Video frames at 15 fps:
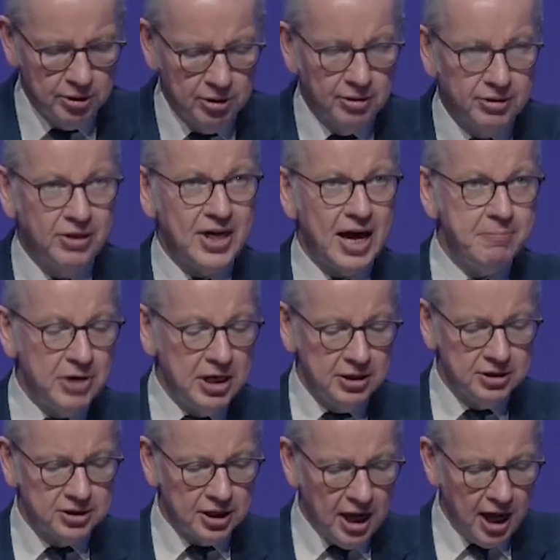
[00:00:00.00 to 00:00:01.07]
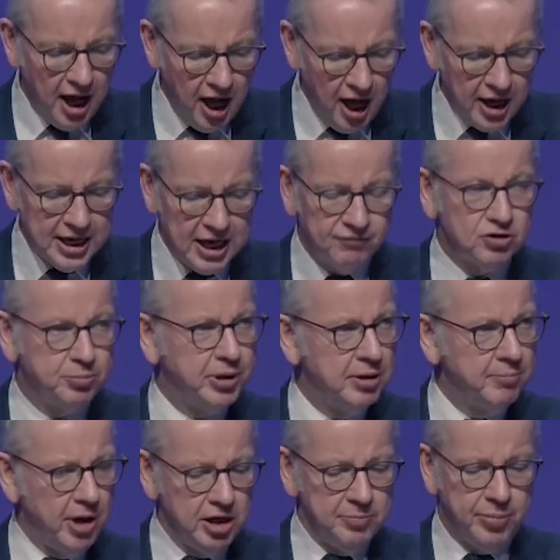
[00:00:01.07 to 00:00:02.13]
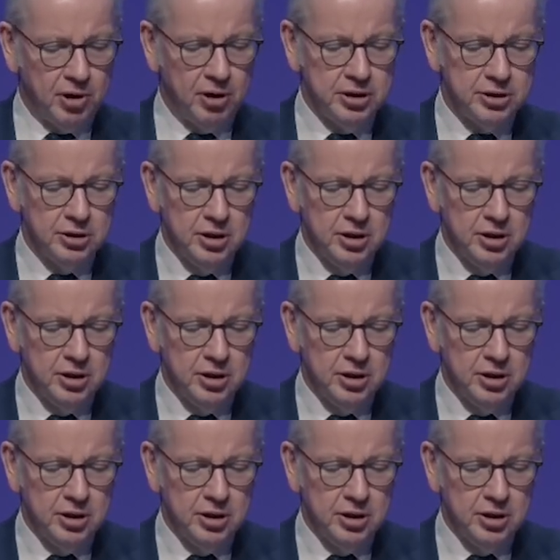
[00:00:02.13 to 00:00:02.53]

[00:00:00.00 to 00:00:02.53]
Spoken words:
that that means that I have to play my part